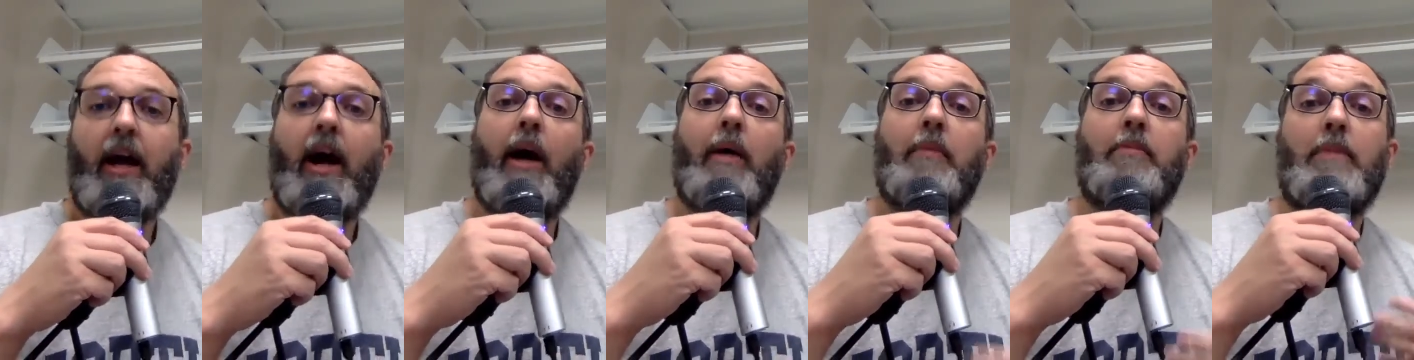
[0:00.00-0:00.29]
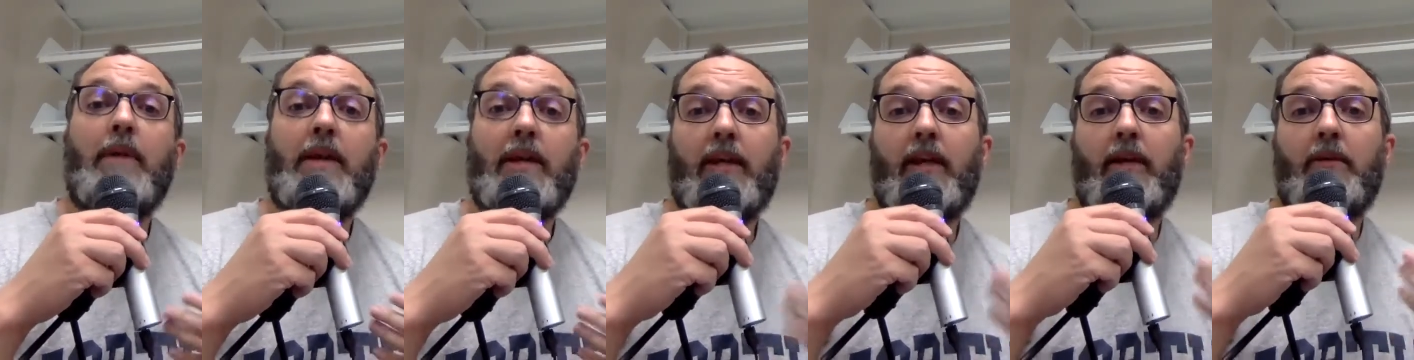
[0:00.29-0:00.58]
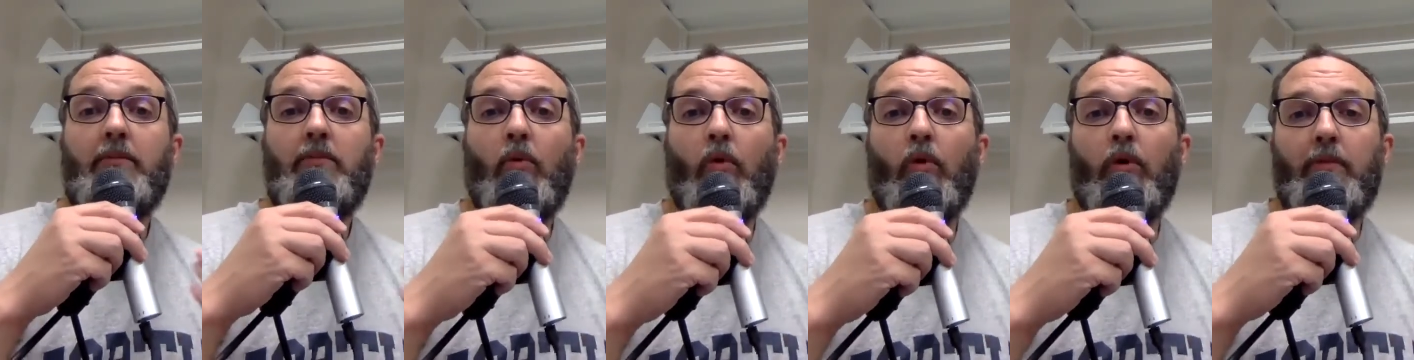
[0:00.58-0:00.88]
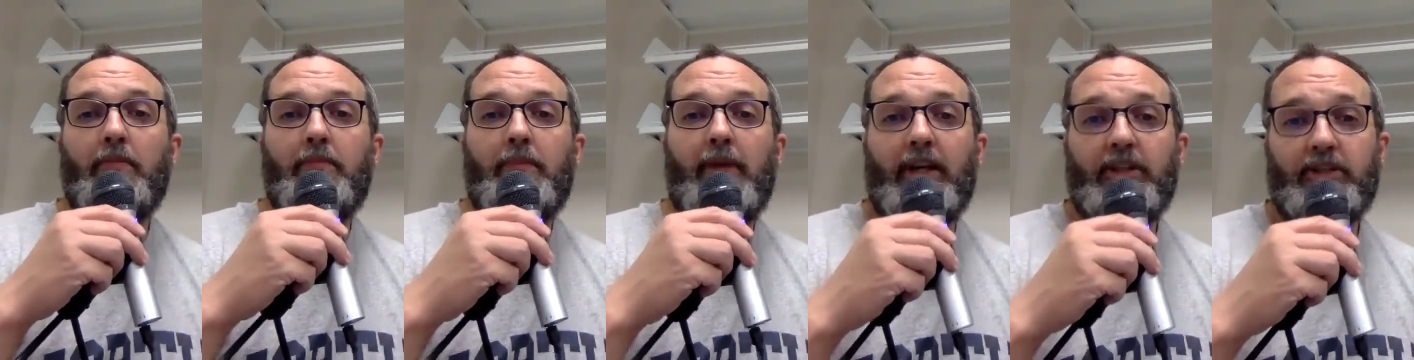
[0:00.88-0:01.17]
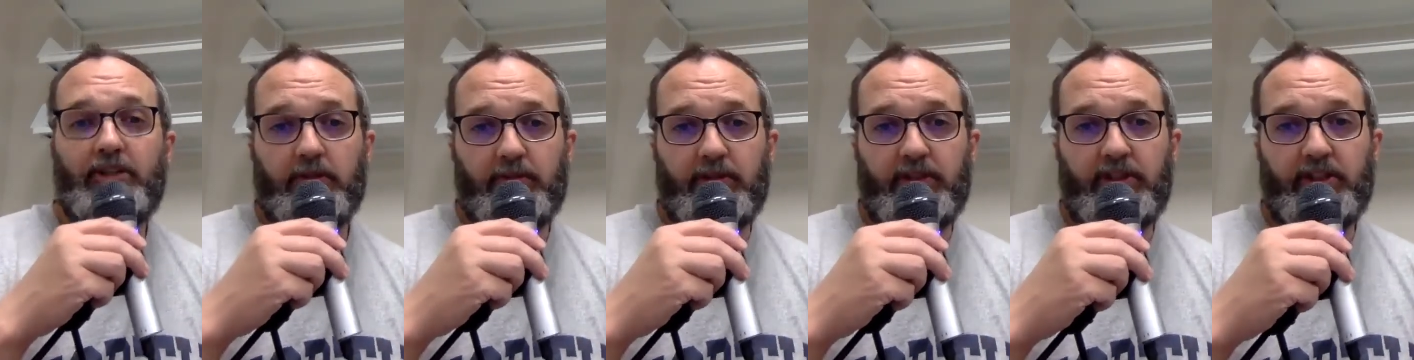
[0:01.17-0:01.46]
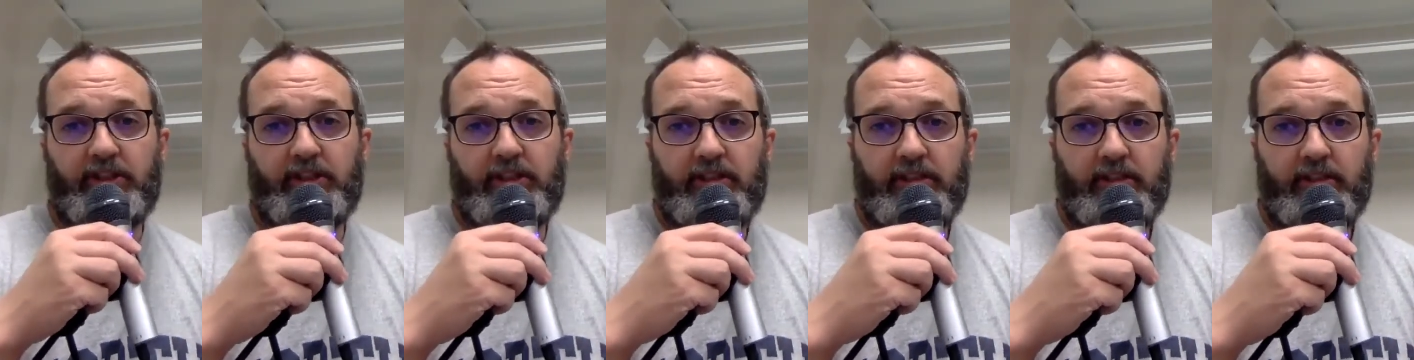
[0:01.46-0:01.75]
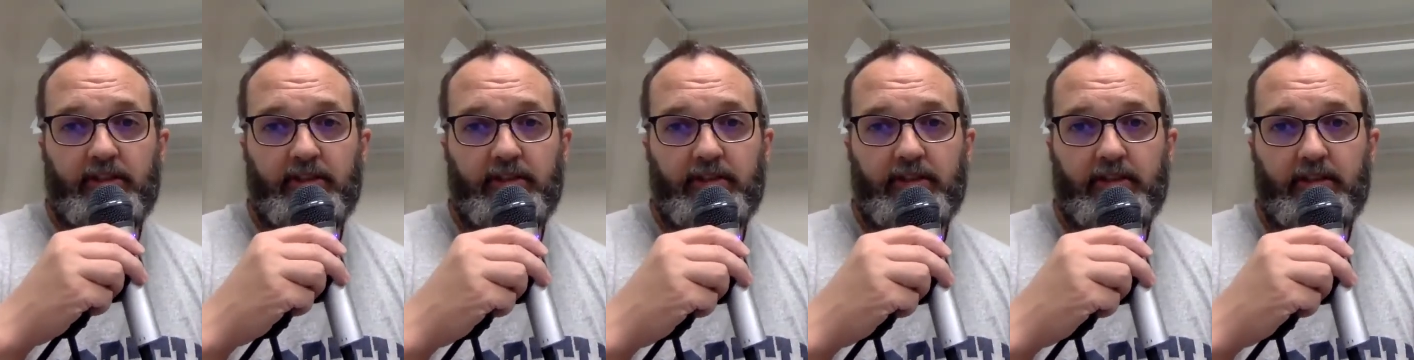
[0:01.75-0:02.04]
I'm making more measurements,
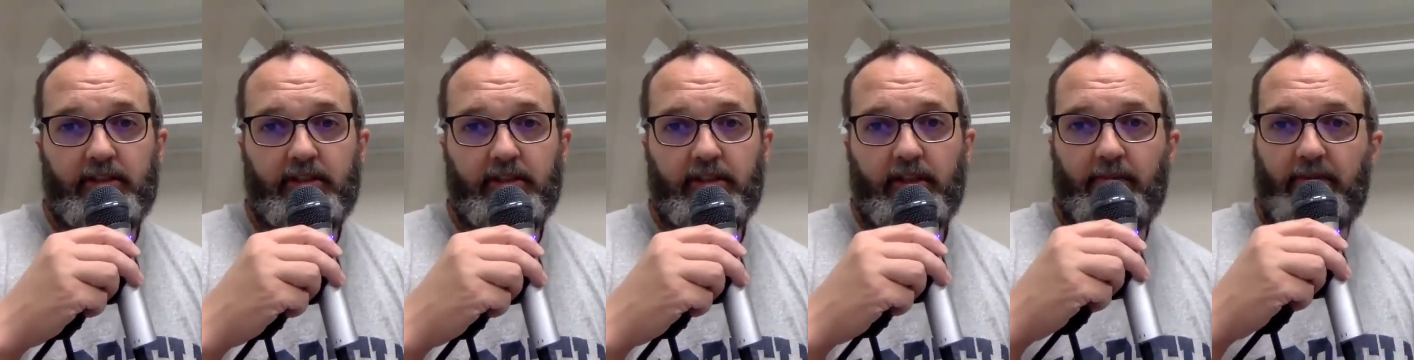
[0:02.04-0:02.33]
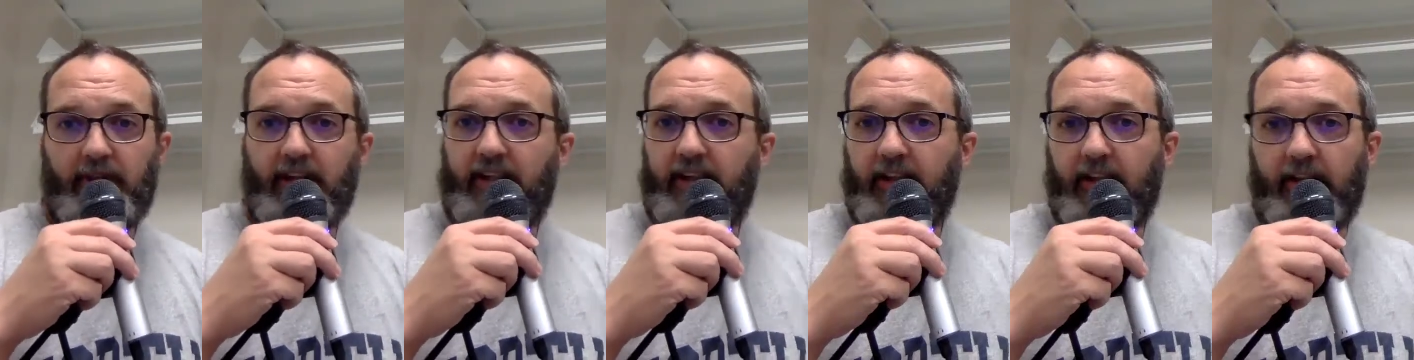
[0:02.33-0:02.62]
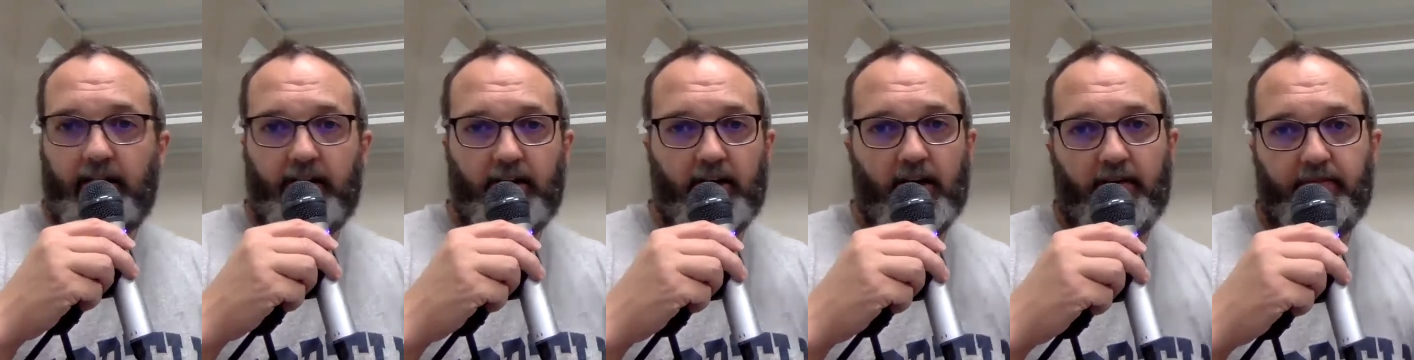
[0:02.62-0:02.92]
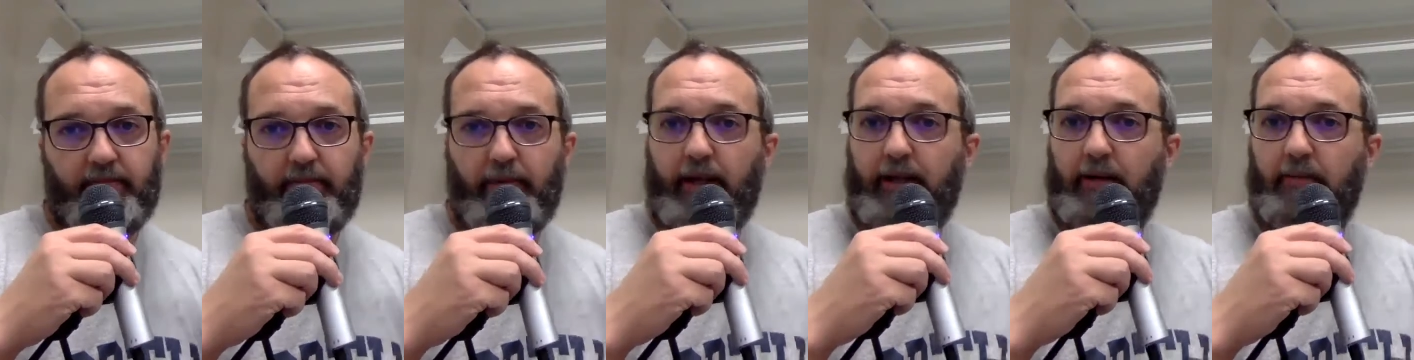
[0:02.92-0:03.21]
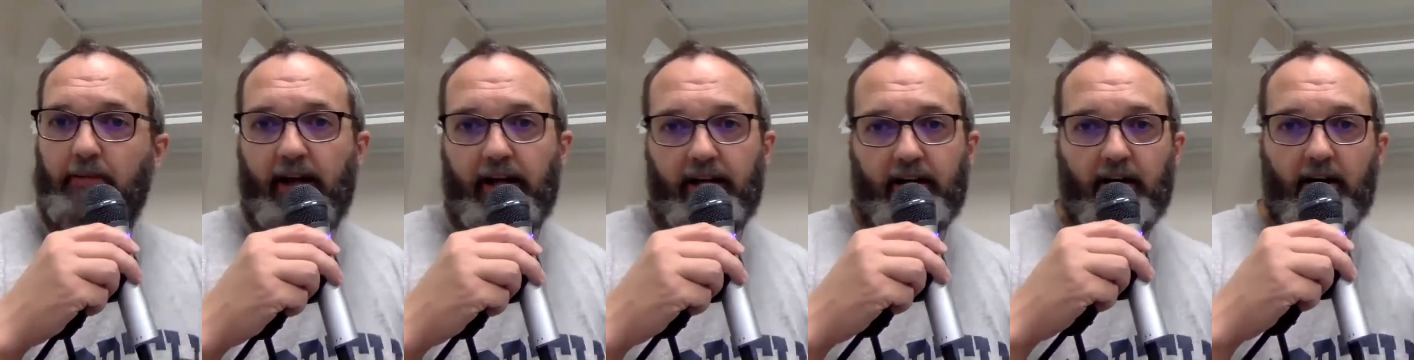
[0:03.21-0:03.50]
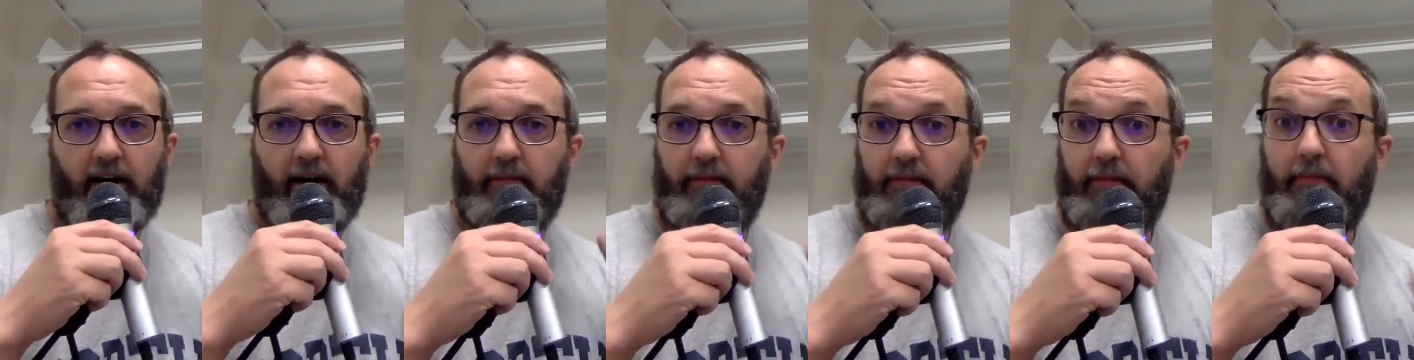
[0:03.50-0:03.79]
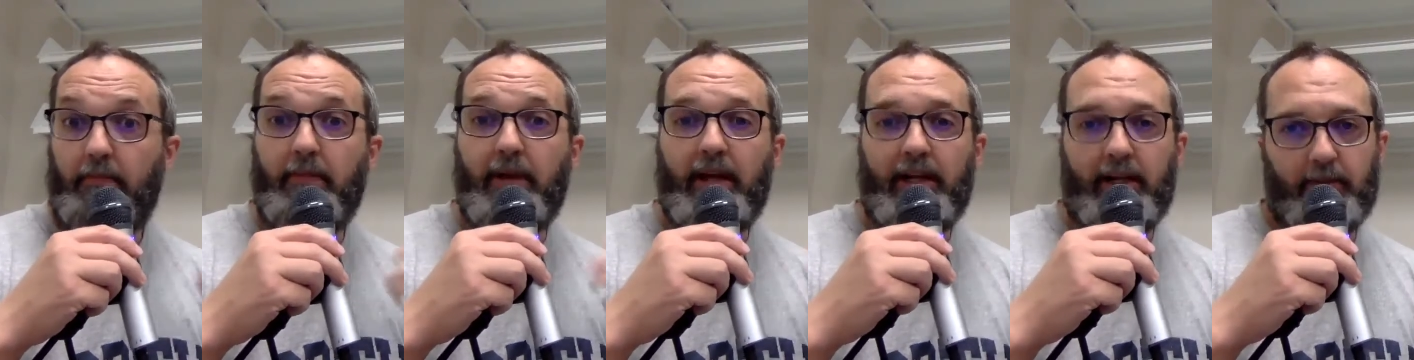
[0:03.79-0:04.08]
taking the thing off, putting it back on
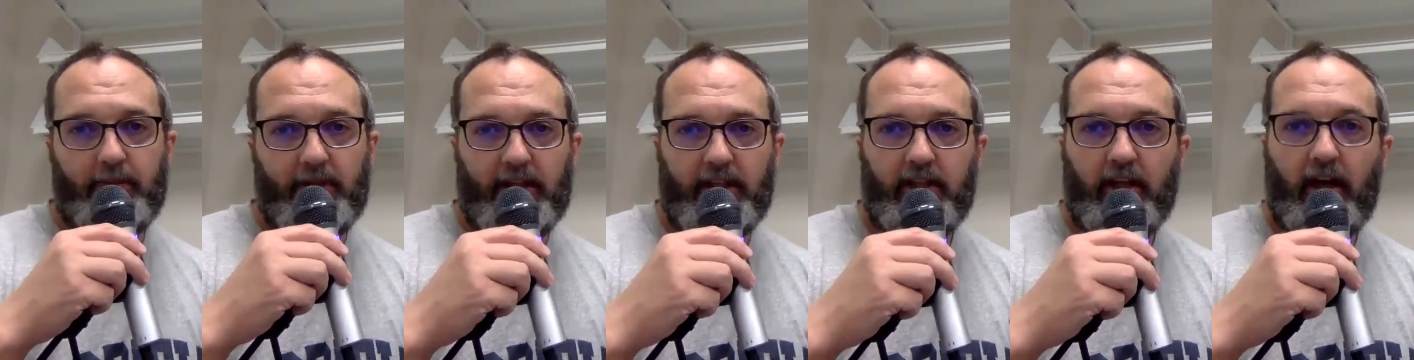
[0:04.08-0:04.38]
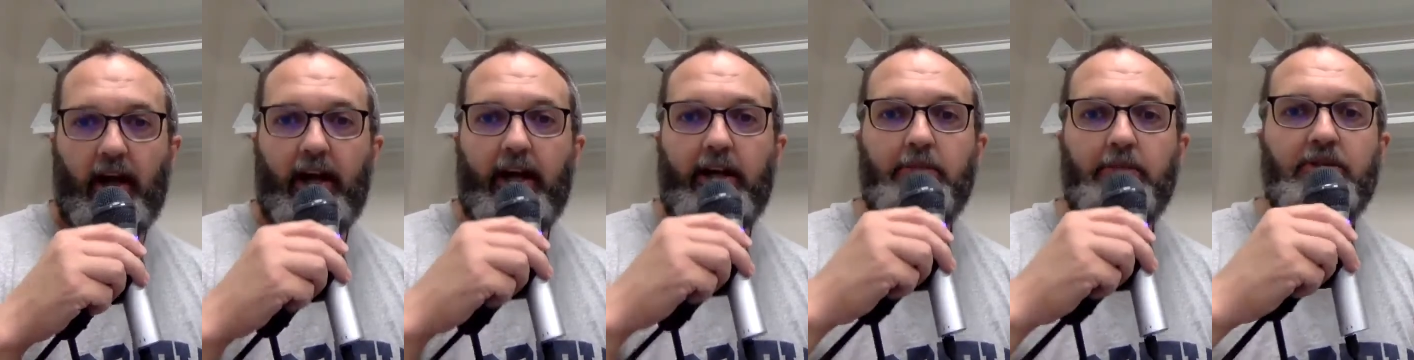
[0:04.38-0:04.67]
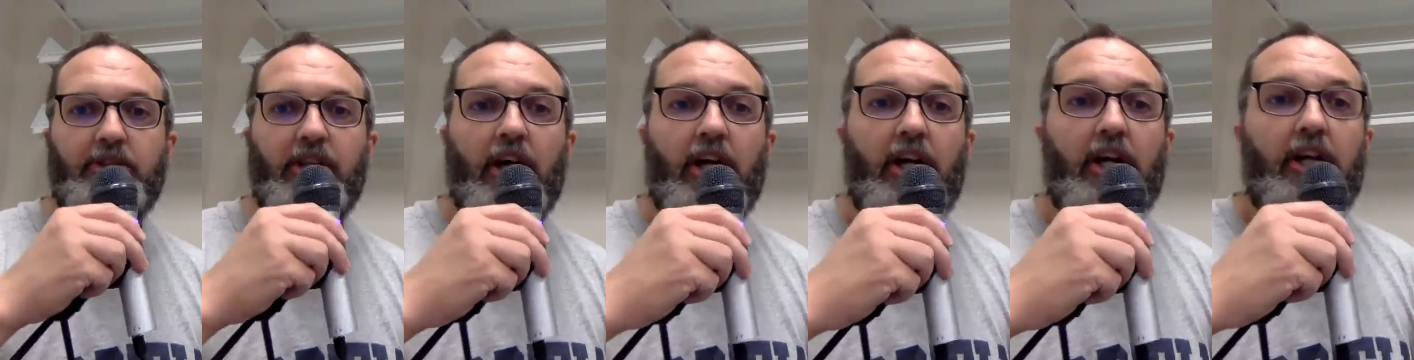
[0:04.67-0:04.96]
many, many times.